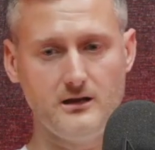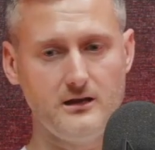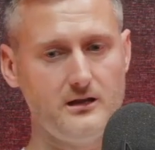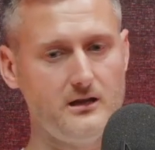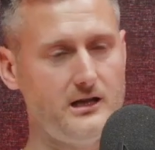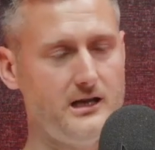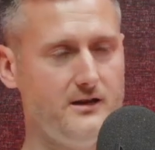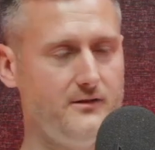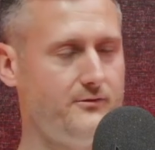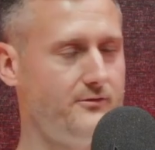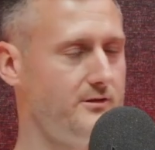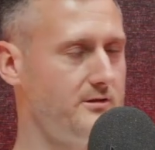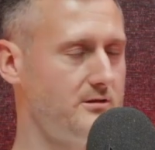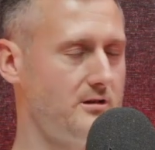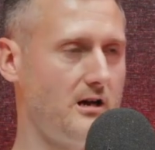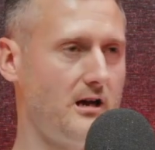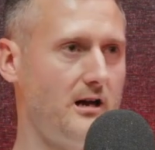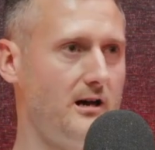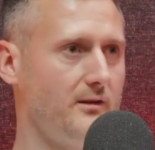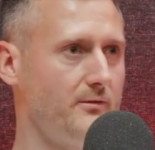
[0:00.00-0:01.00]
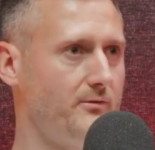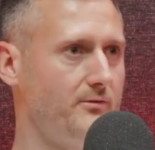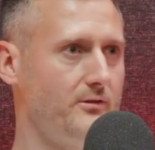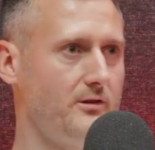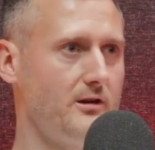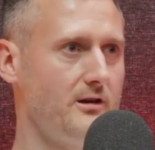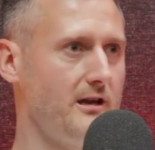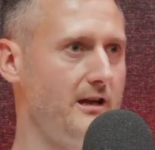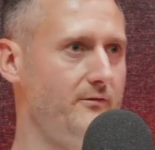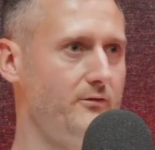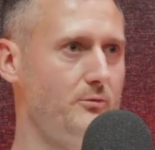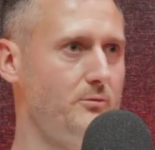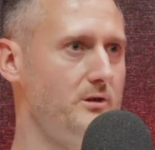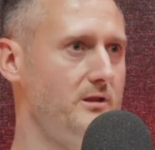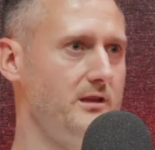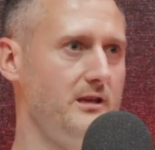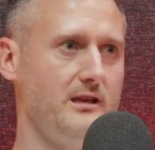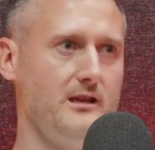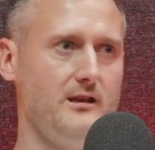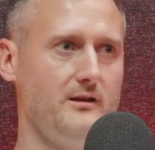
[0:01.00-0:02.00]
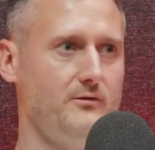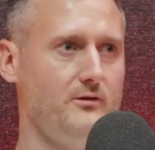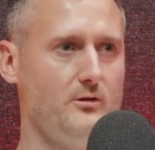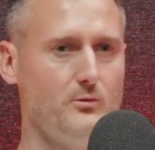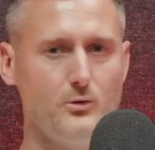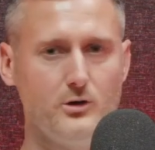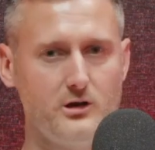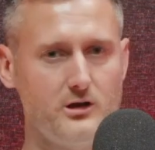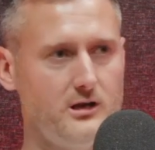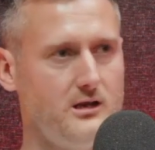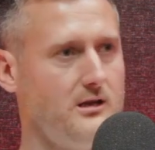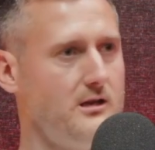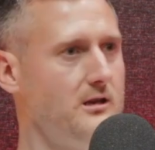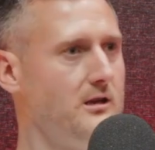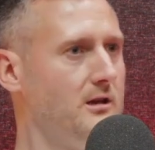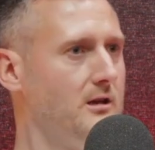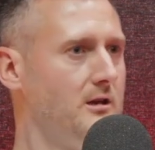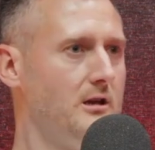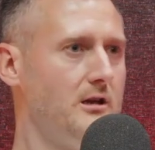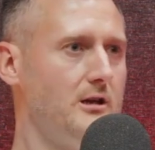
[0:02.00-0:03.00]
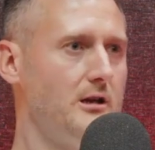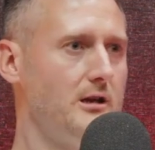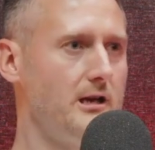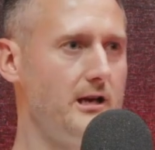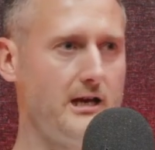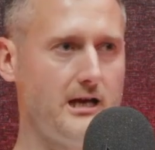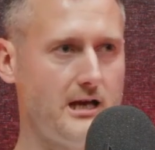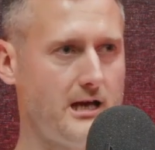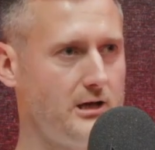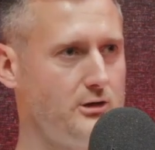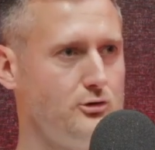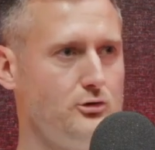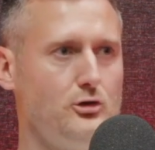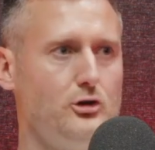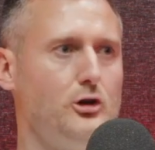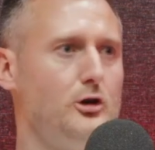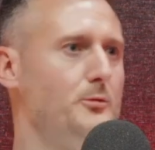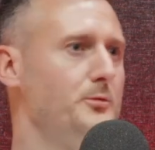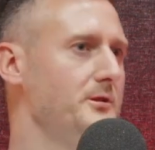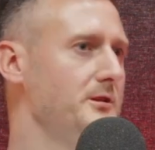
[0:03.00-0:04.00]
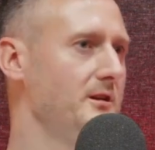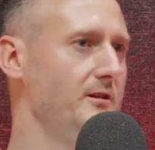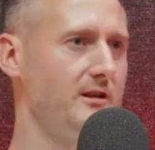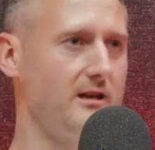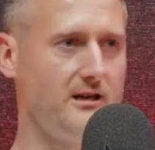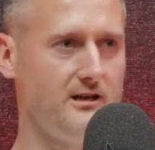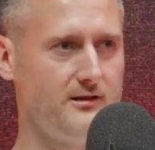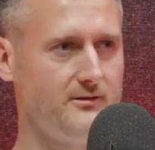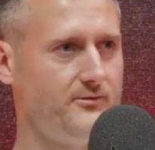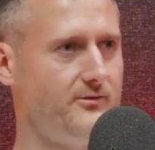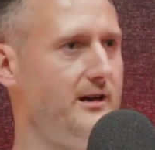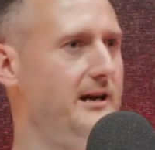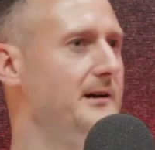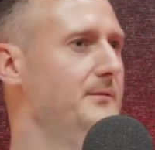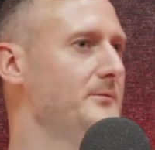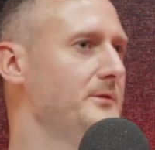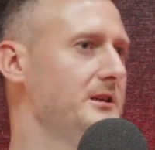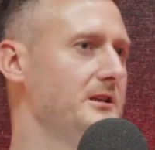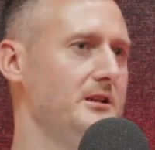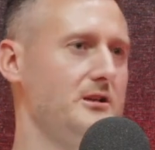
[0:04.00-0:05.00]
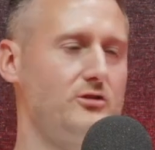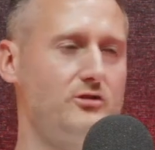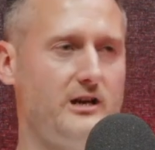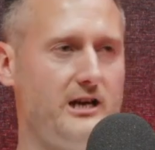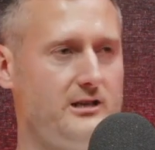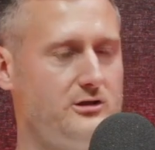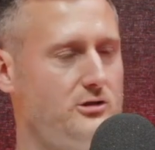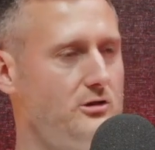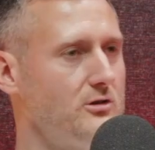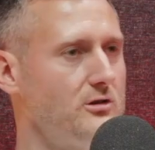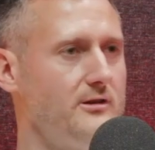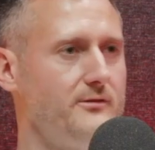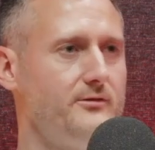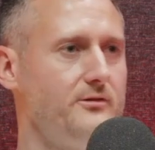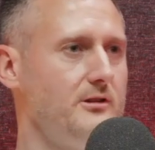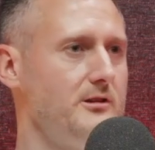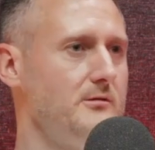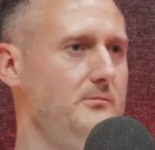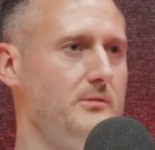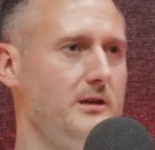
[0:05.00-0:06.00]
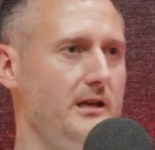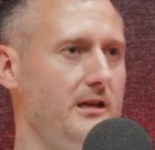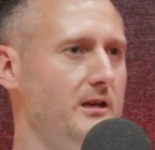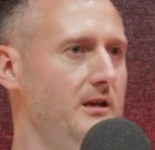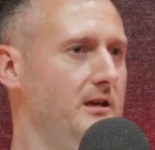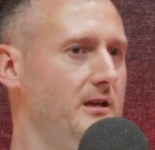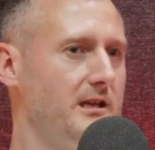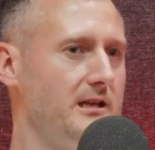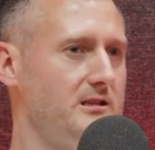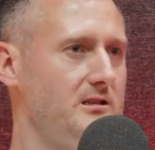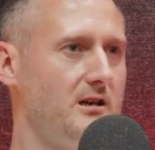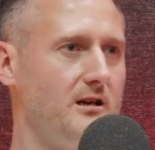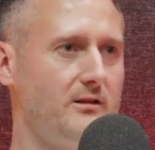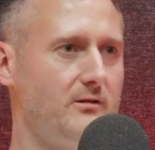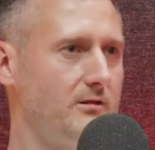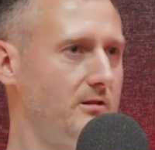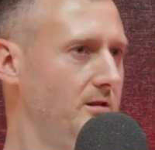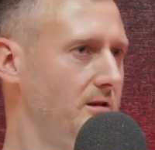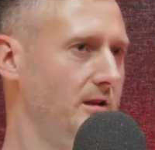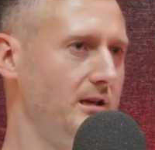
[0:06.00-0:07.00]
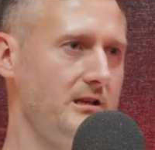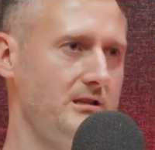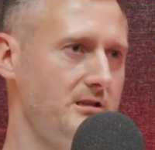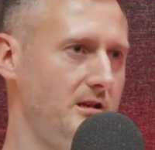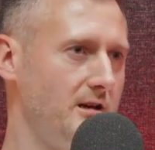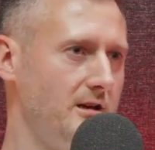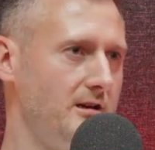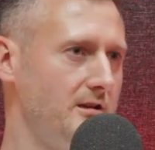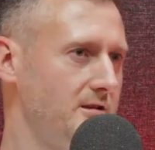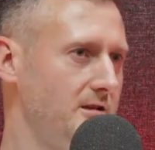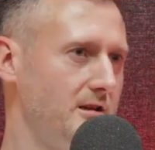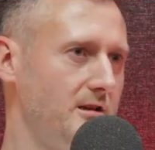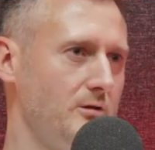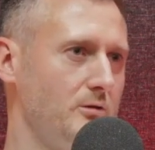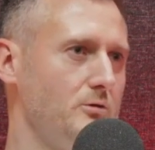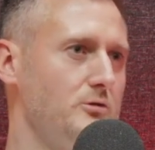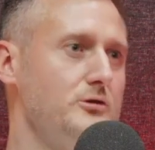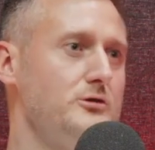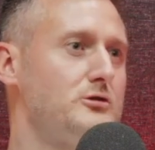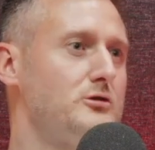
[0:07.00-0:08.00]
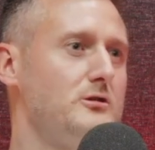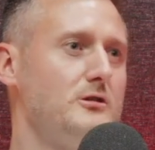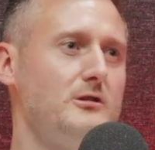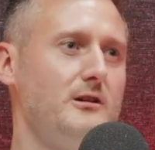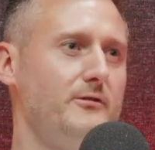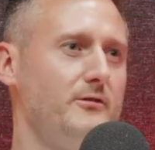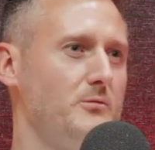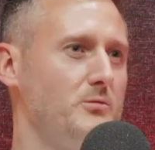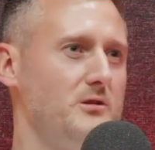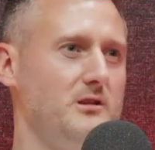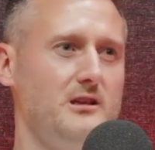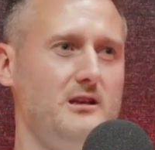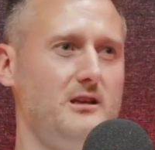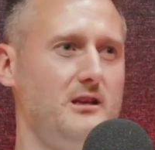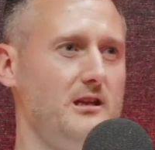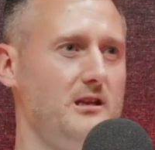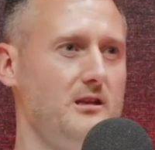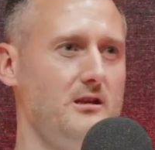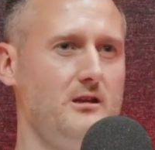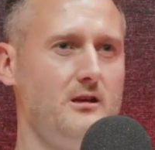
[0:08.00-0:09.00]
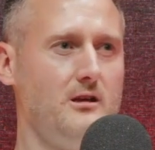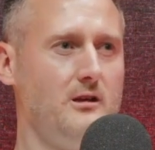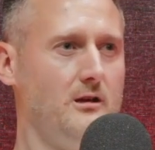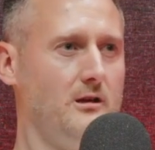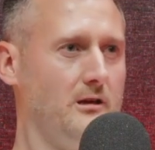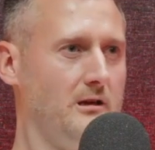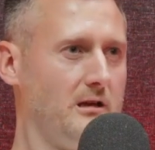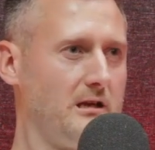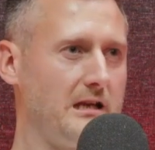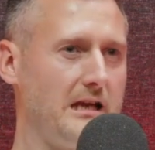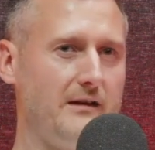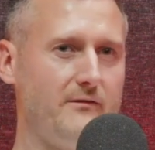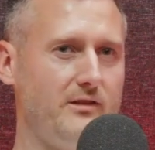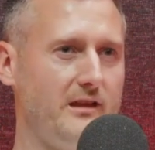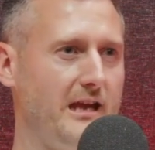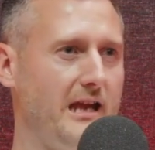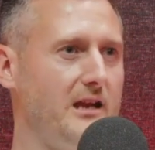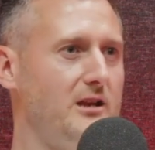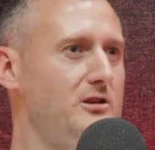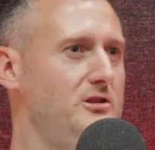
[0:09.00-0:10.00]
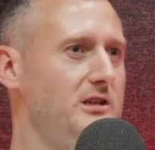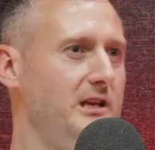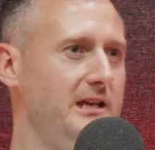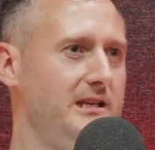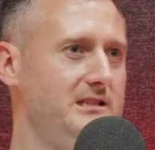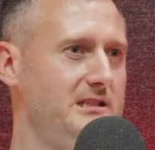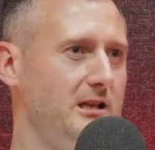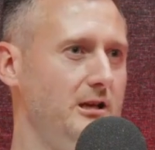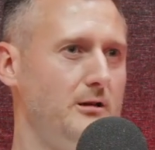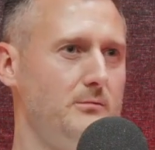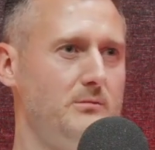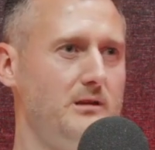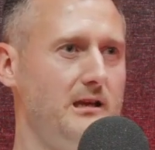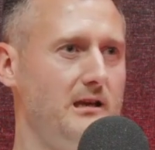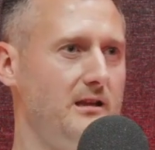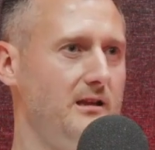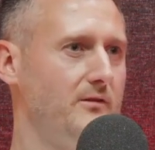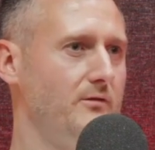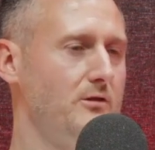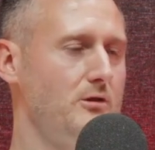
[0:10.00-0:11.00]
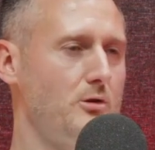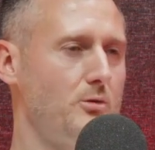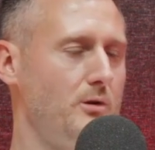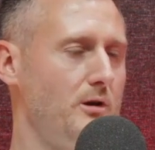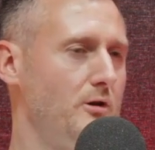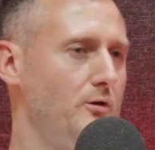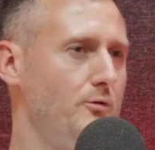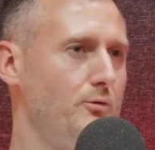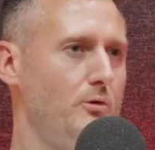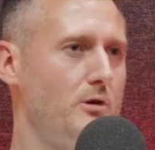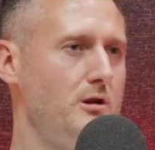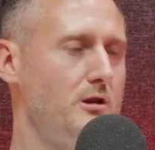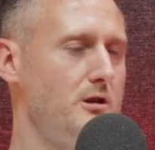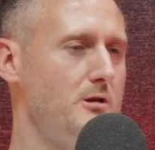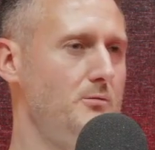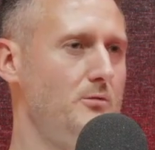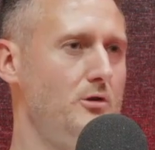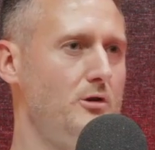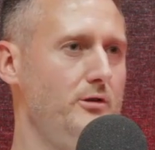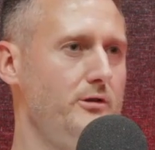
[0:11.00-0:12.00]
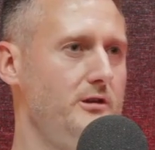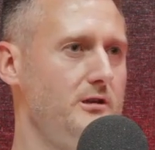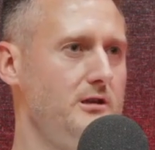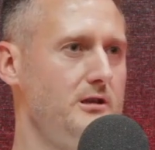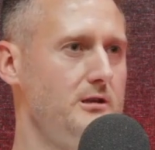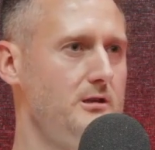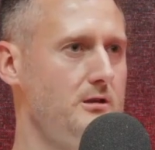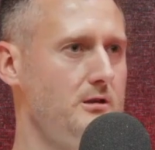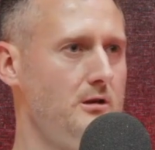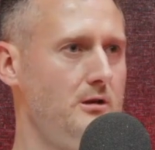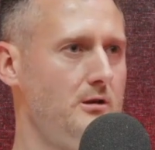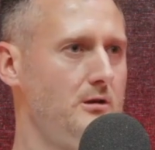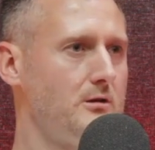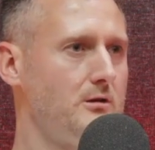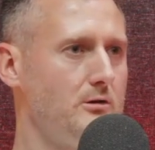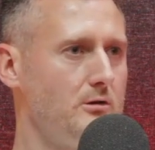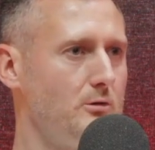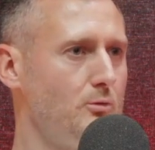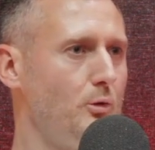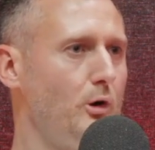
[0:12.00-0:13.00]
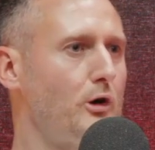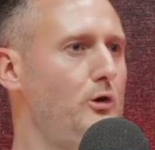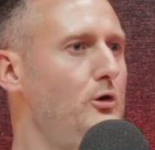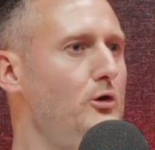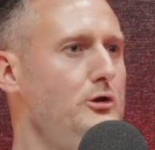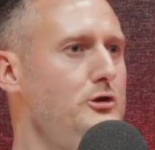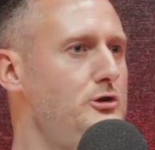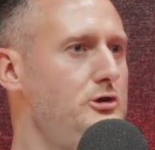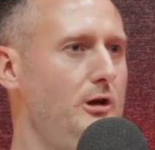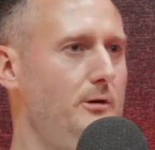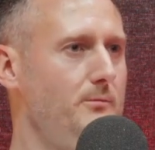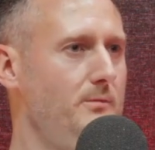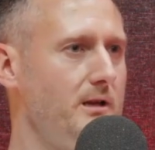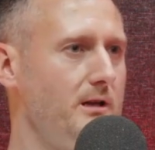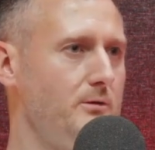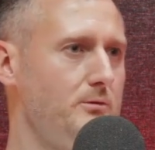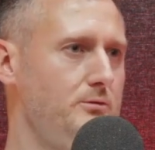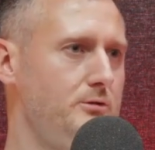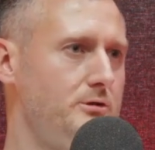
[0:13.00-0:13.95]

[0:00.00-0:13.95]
life is hard for everybody, and if you're working a job and you get a family and you're trying to juggle everything, mate, it's hard going. So not everybody can have the energy to stay up to 11, 12, 1 in the morning and work on something else.